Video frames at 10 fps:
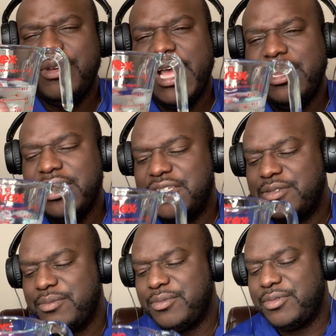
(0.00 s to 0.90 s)
now
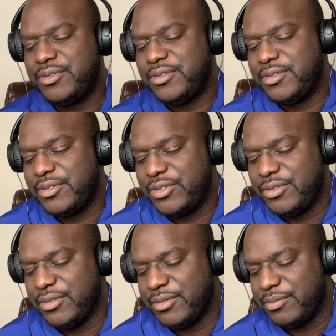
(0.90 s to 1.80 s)
let's
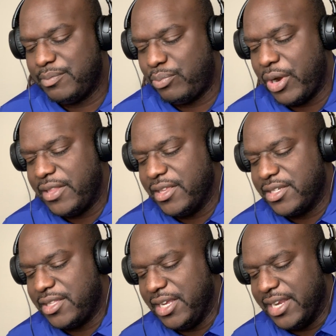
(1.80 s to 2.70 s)
break
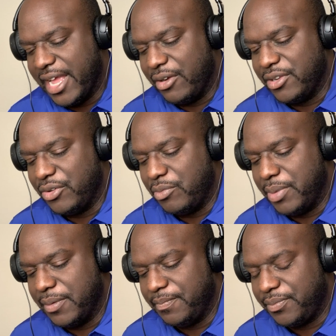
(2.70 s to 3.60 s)
this thing down a little
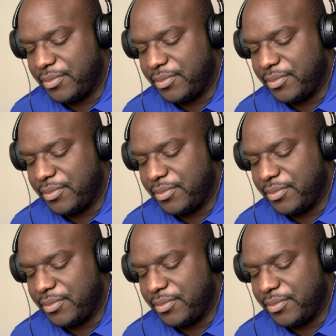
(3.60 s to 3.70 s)
bit.